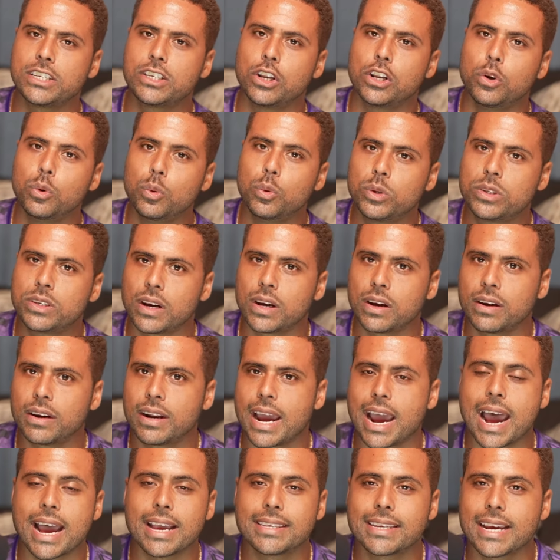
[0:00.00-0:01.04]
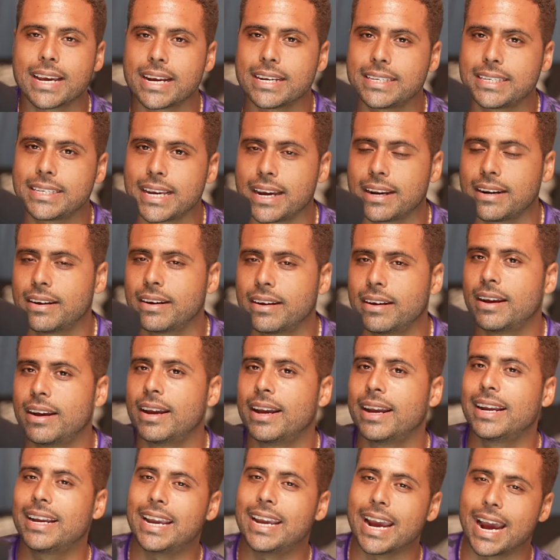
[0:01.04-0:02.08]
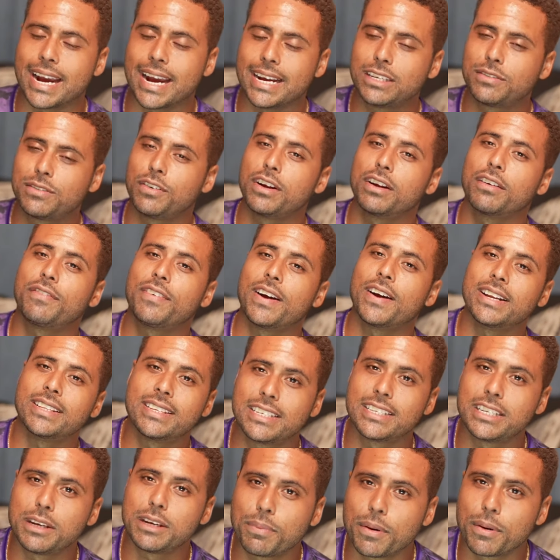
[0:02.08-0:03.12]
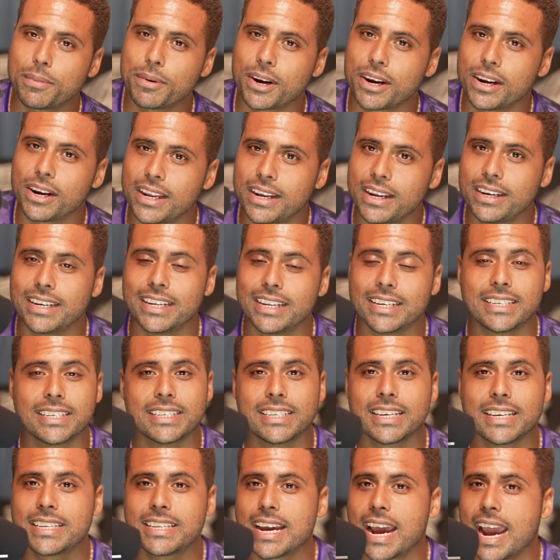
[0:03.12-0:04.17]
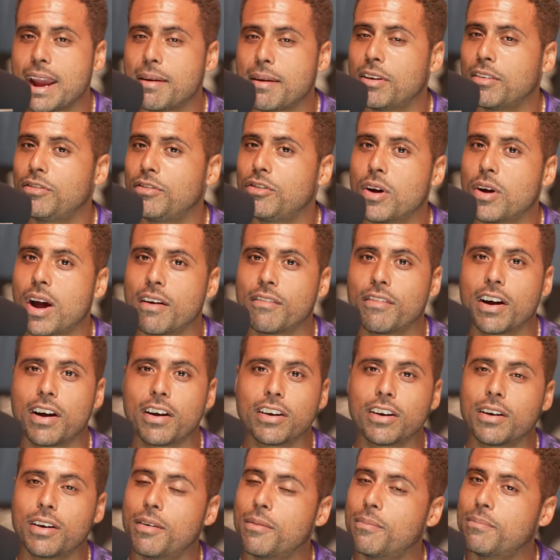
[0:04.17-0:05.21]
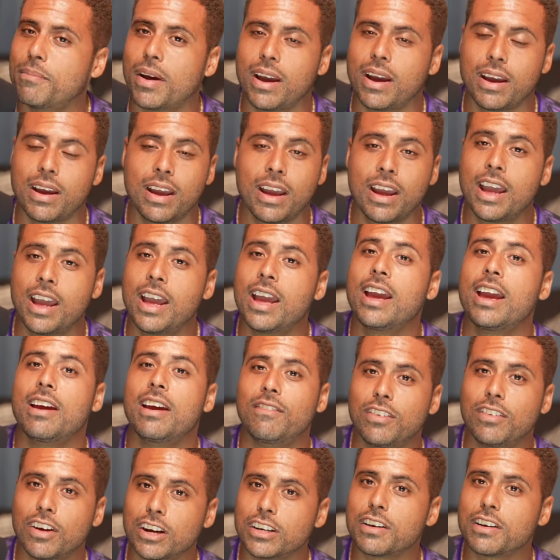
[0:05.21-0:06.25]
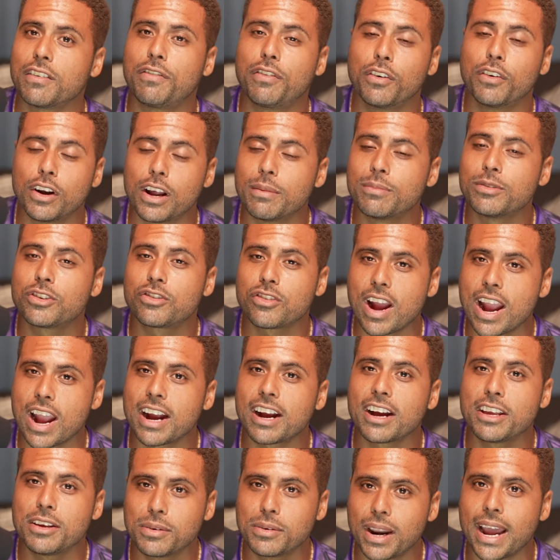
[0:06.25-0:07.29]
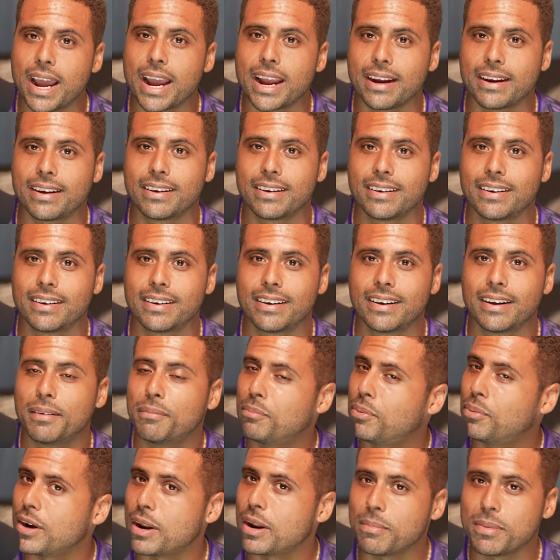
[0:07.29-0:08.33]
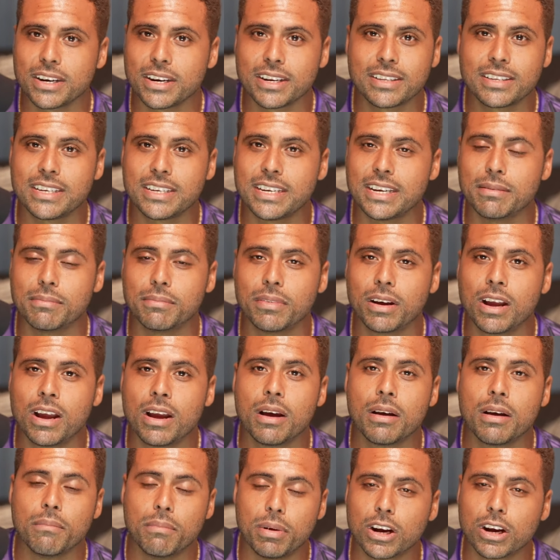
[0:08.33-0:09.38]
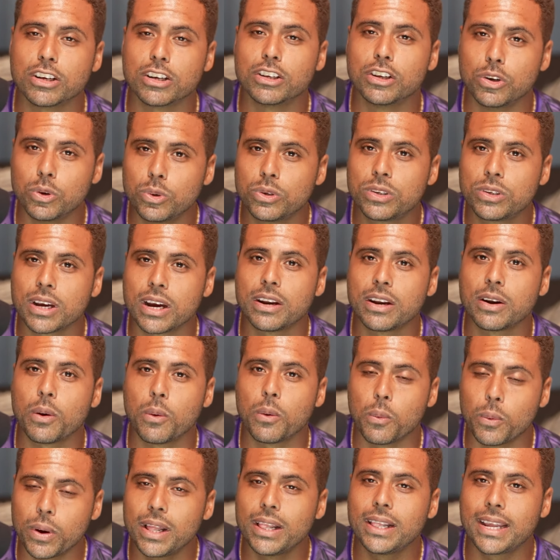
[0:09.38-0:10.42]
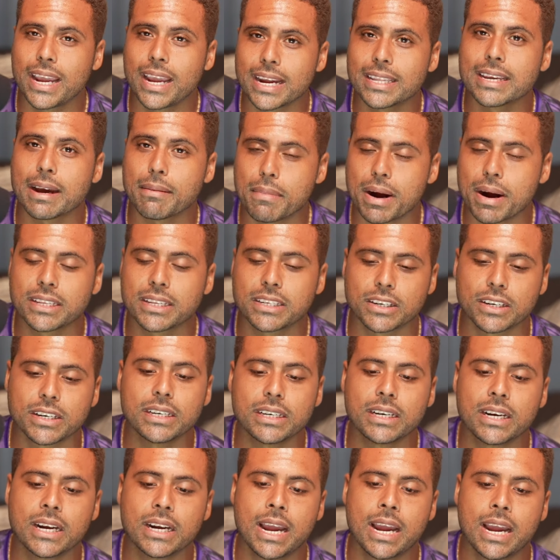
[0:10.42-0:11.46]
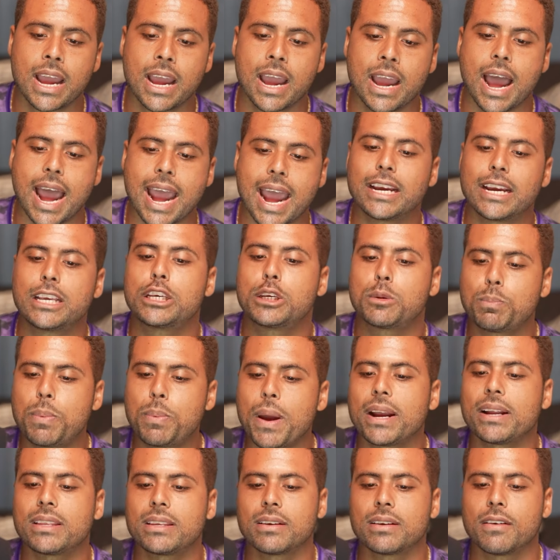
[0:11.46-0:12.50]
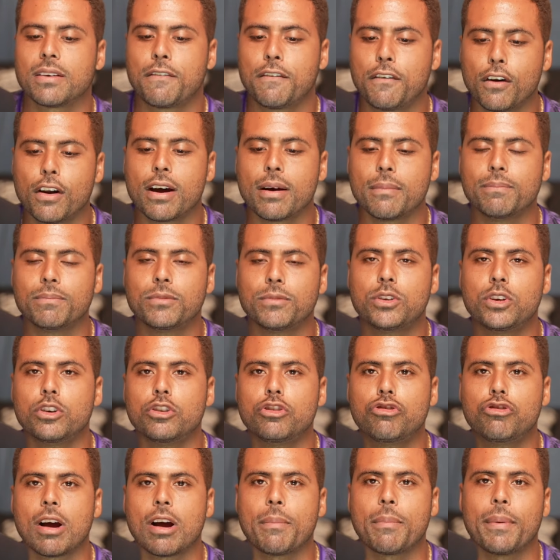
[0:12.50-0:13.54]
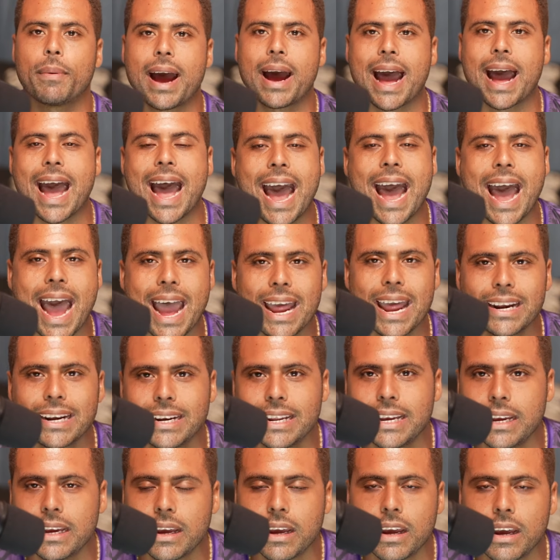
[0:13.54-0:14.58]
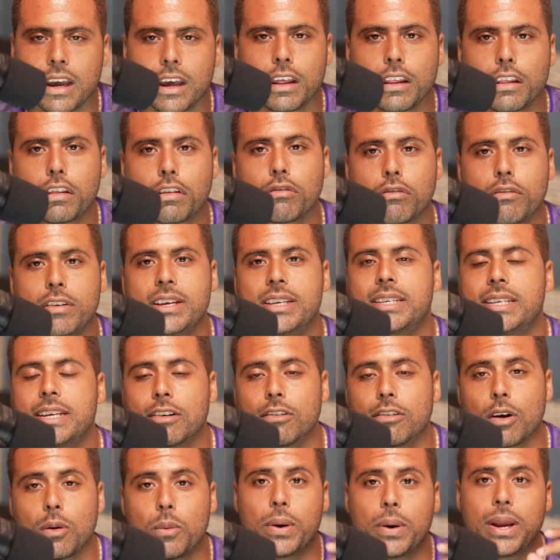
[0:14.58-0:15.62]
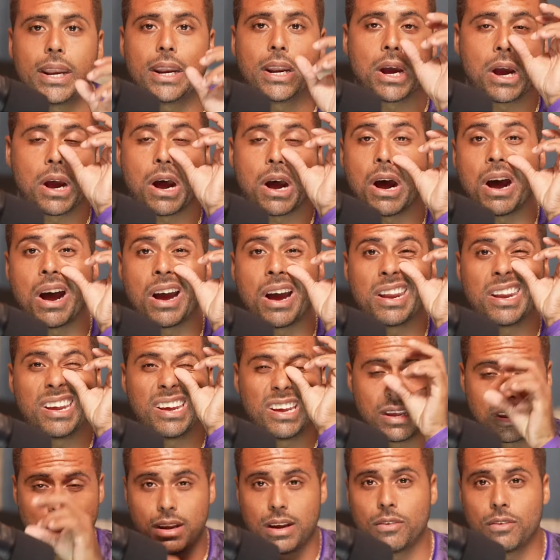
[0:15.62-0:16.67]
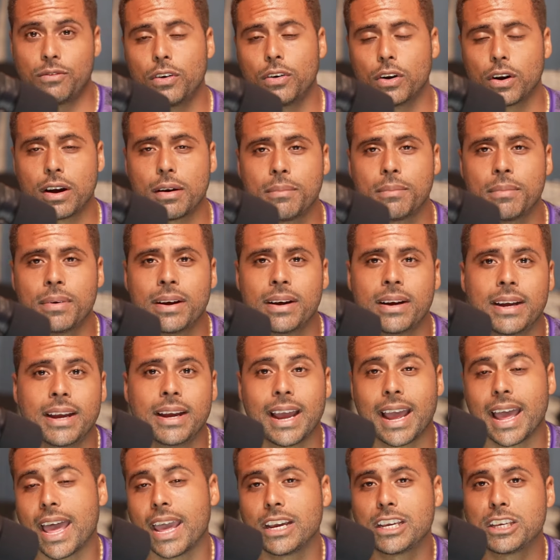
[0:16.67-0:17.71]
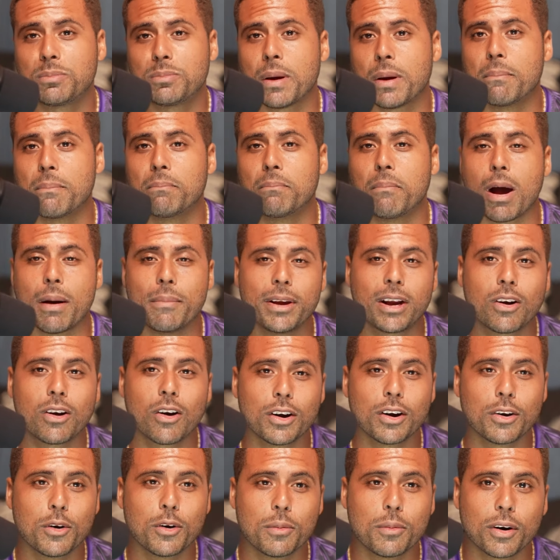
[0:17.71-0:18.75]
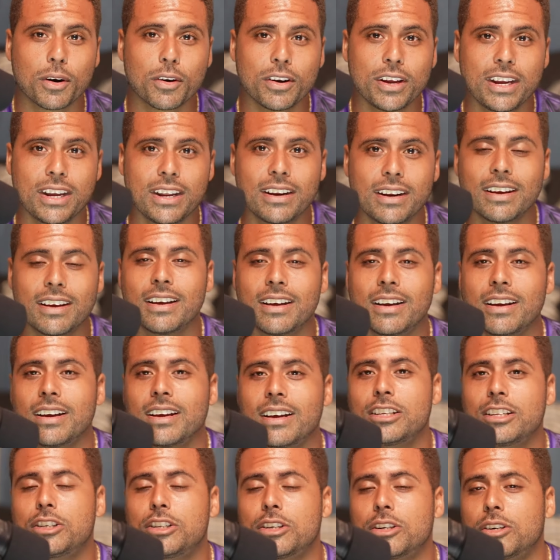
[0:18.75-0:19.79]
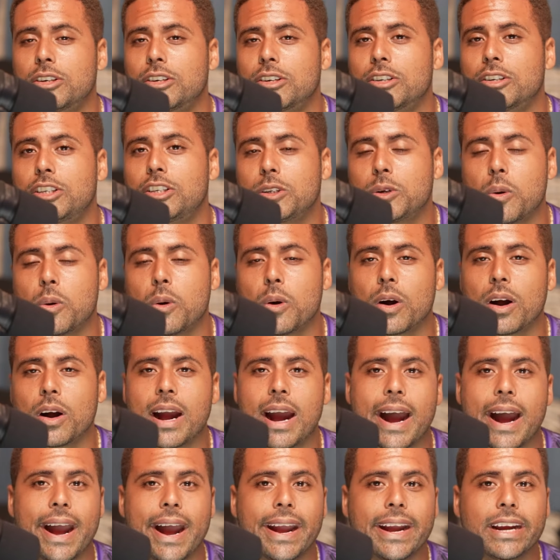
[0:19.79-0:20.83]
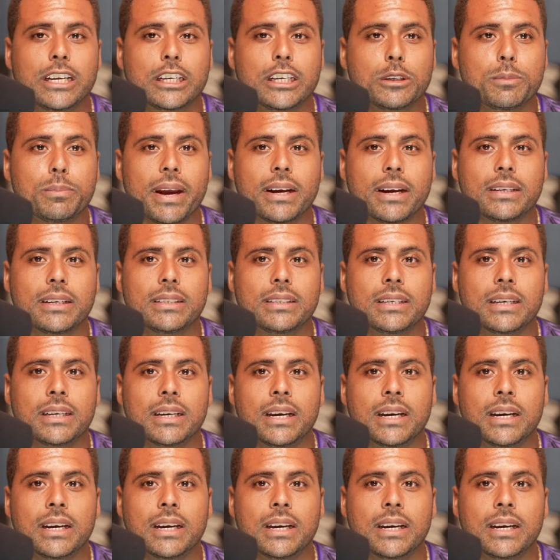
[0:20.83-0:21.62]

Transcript: Luton. As I said, guys, for your fantasy Premier League, this is the time. If you have a, if there's a Fulham striker you like, put them in your team because Luton will get a battering. I expect Fulham to drop a handy 3-0 win on Fulham. I expect Bobby Cordoba-Reed to score. I expect